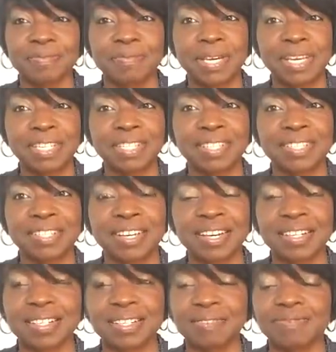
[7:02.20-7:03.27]
Being
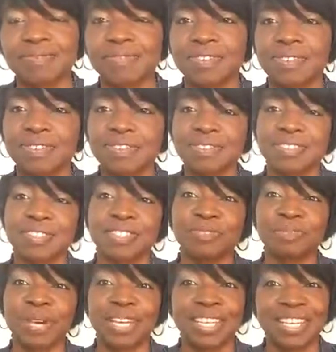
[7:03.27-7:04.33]
decisive
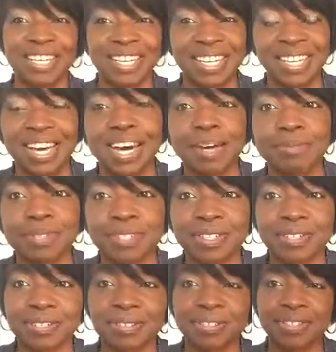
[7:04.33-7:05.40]
despite any
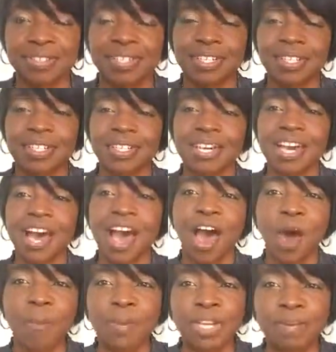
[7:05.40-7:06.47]
obstacles.
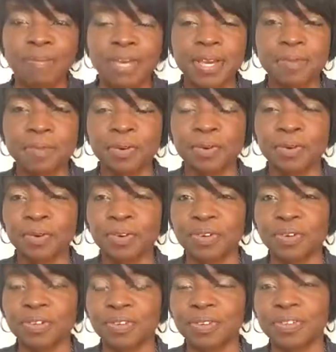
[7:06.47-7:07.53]
How many people
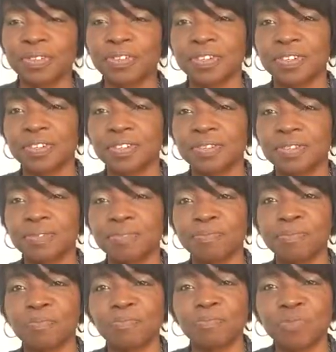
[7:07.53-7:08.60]

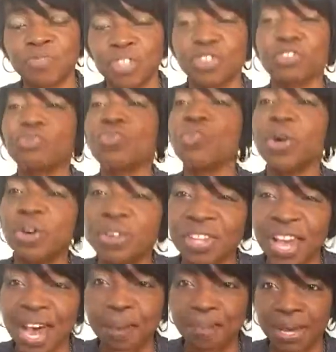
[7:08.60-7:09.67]
just will
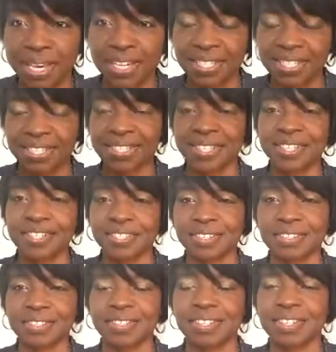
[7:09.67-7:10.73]
not make a decision?
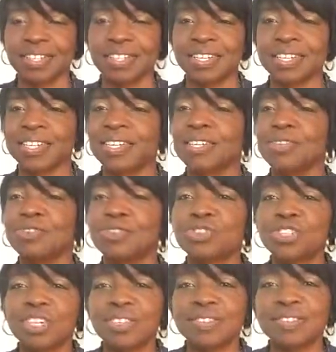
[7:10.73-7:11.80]
You
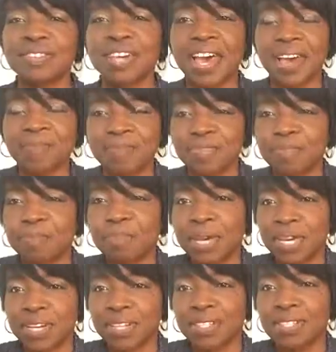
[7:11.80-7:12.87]
just have to
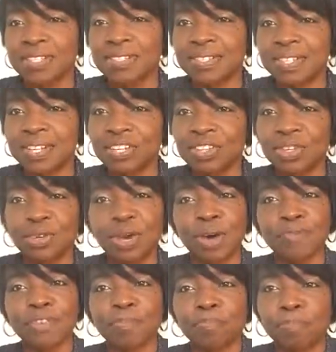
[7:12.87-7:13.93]
make a decision. You
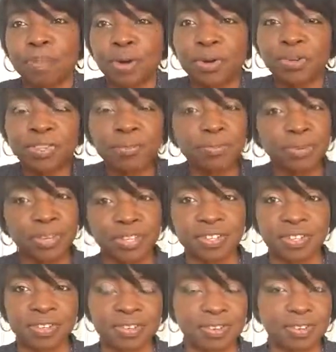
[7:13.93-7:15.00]
have to burn the
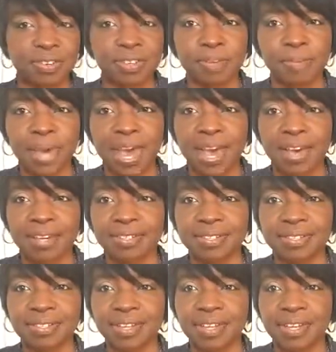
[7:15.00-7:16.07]
bridges on the
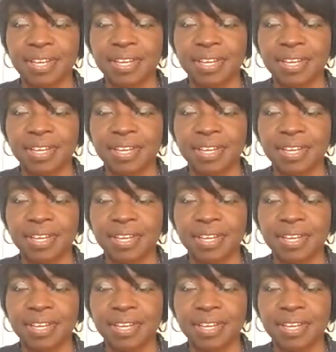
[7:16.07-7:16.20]
past